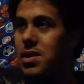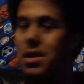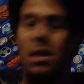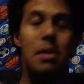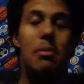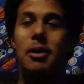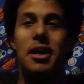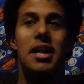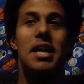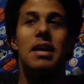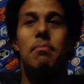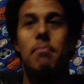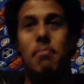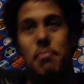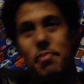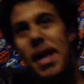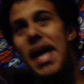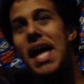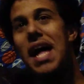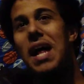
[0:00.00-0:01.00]
Liberty
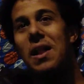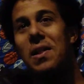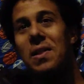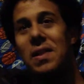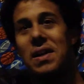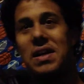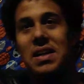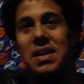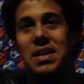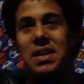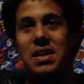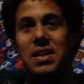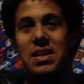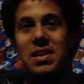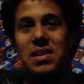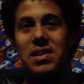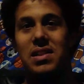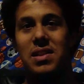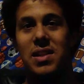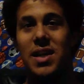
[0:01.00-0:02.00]
Bell
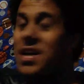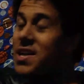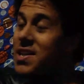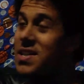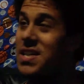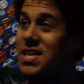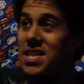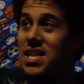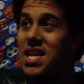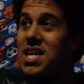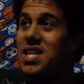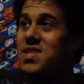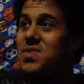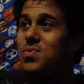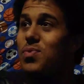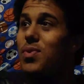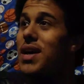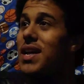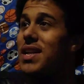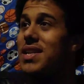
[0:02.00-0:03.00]
literally does
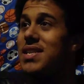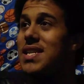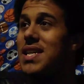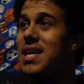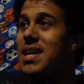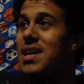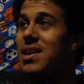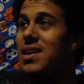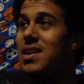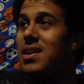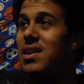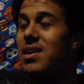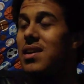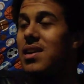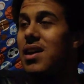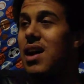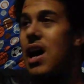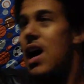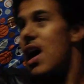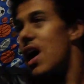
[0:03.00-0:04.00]
what
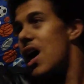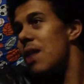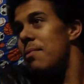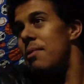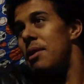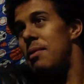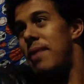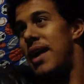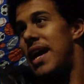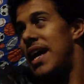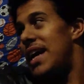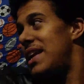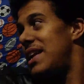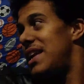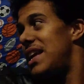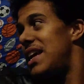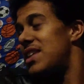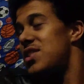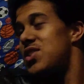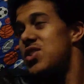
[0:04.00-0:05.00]
Omni-Man
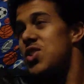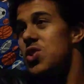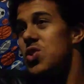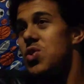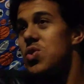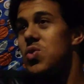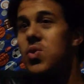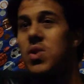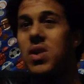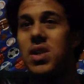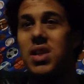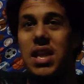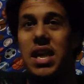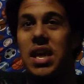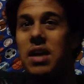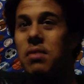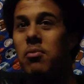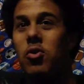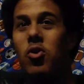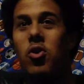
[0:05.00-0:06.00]
did to
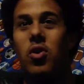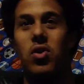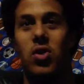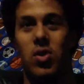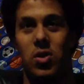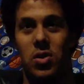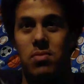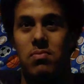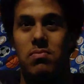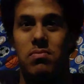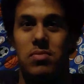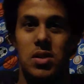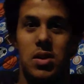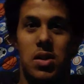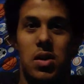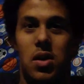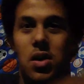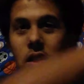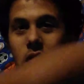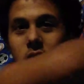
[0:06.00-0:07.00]
the Immortal.
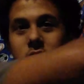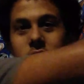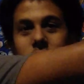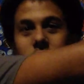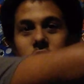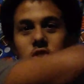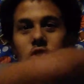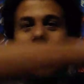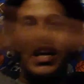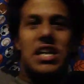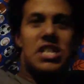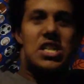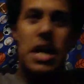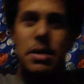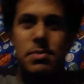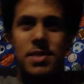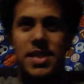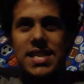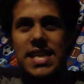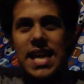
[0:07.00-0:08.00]
Karate
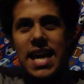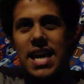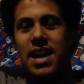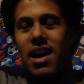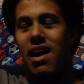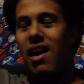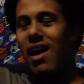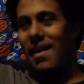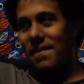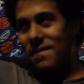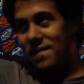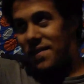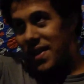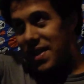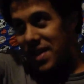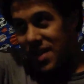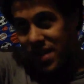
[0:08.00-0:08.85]
chops his head off!